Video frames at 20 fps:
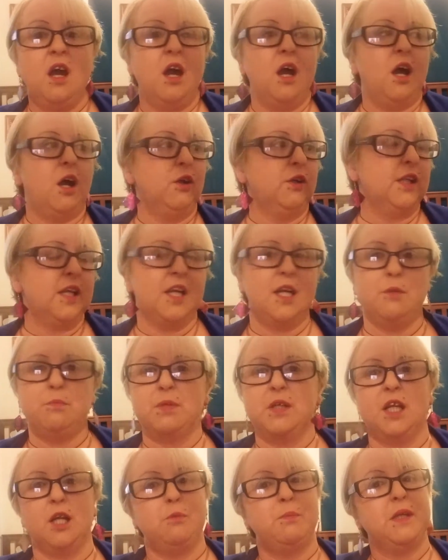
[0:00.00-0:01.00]
okay,
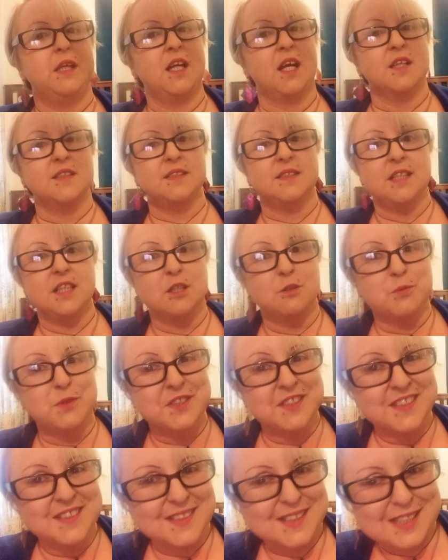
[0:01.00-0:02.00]
Penelope Garcia
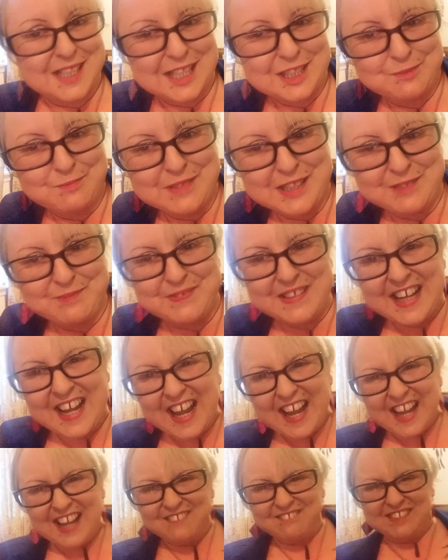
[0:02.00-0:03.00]
was in Suspect
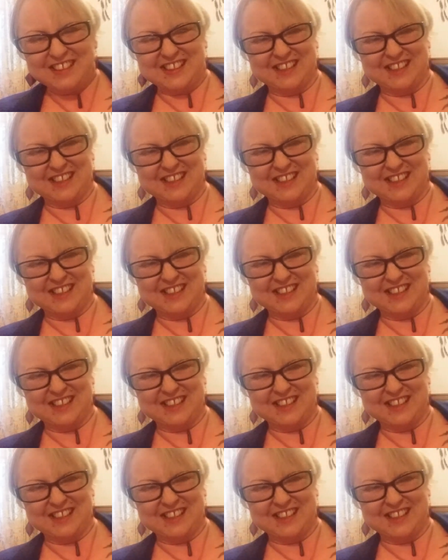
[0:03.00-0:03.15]
Behaviour.